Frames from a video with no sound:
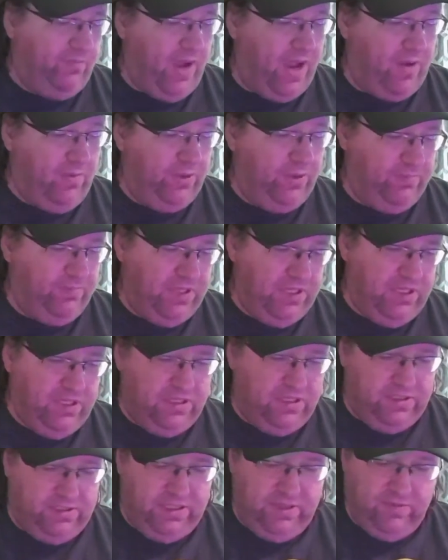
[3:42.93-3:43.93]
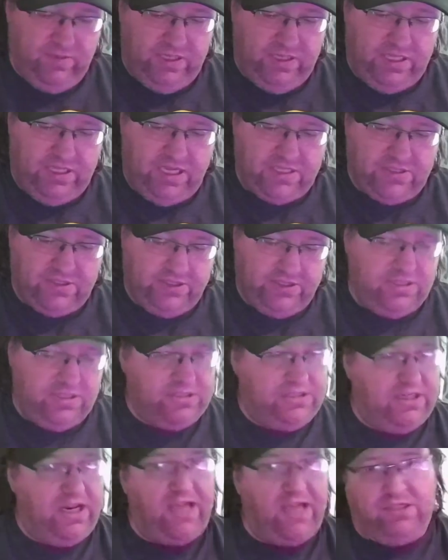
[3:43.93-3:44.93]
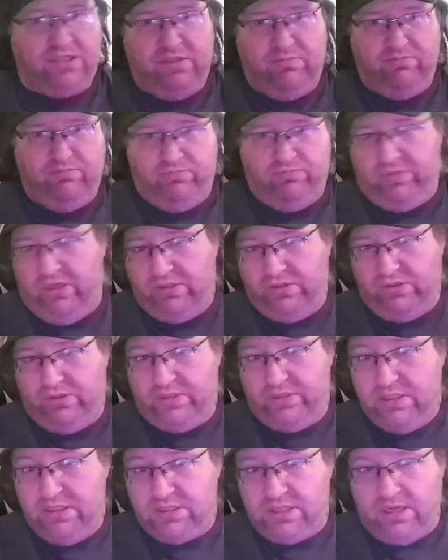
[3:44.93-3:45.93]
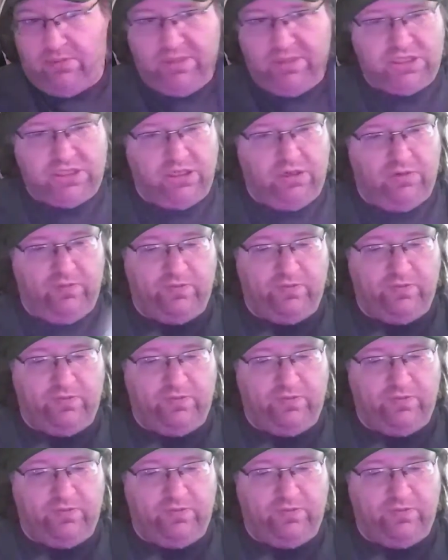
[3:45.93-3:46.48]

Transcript: with it being in a DVD case like this. It actually does look decent on my shelf.